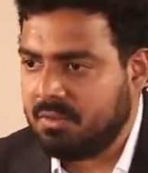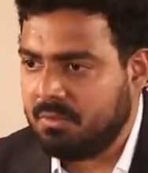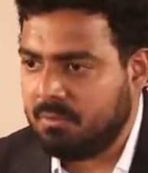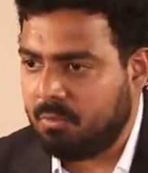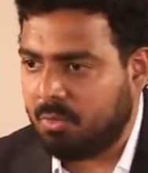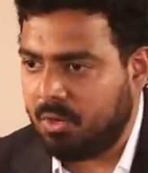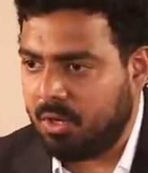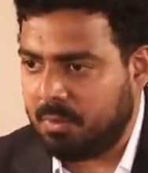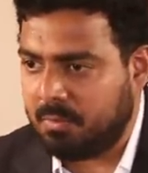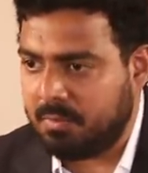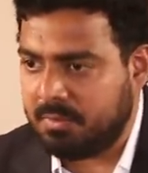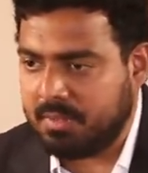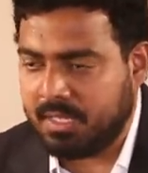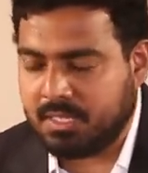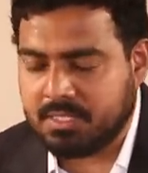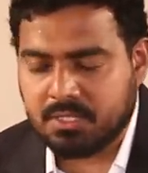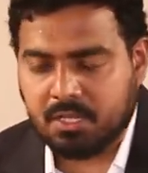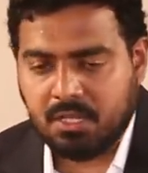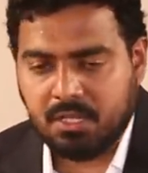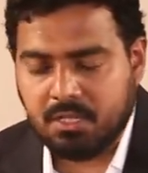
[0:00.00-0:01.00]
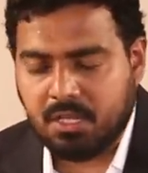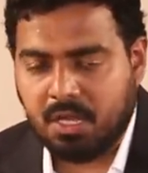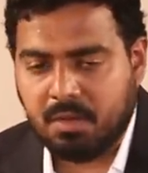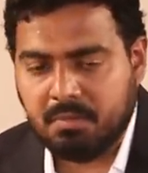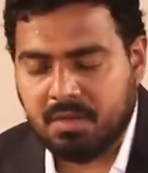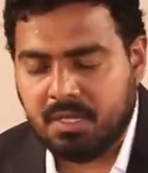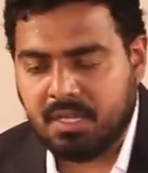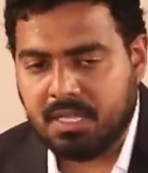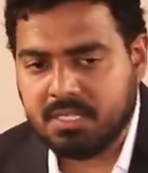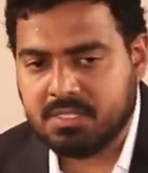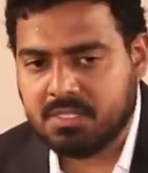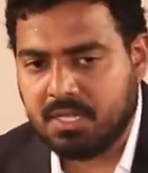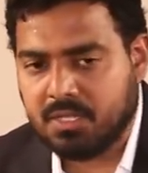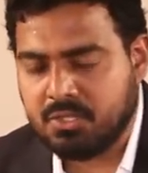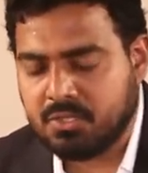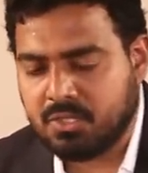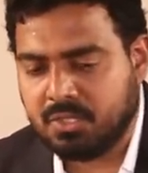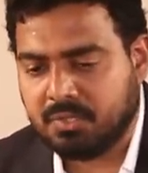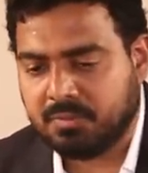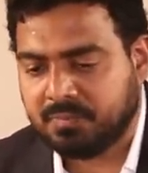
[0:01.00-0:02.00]
verb. That's called
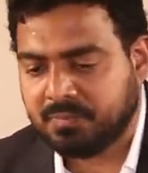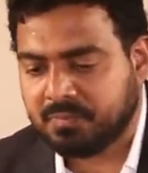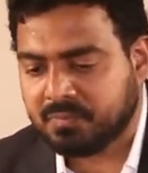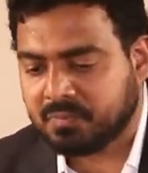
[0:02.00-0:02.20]
nominalization.